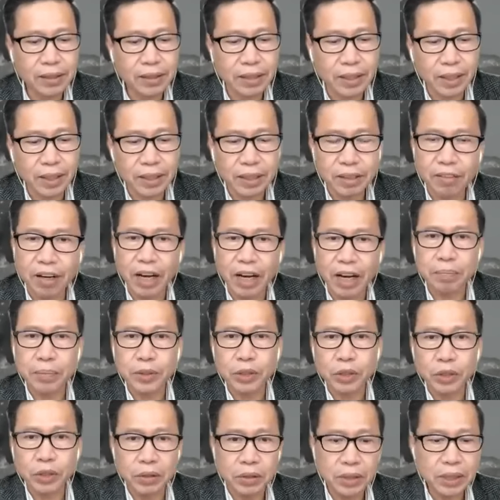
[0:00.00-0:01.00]
kind of
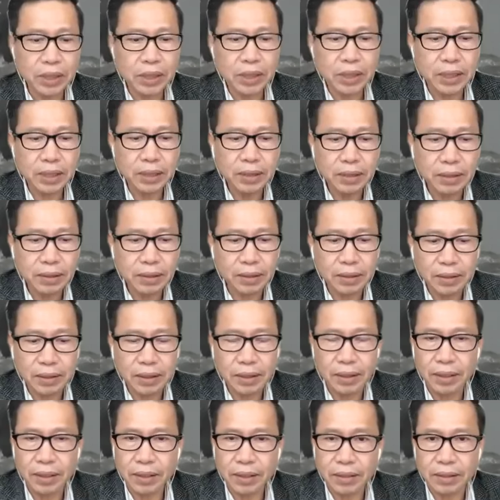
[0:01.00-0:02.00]
opportunities
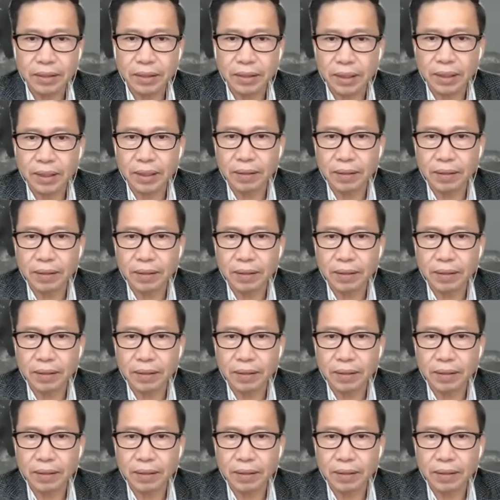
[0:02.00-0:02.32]
is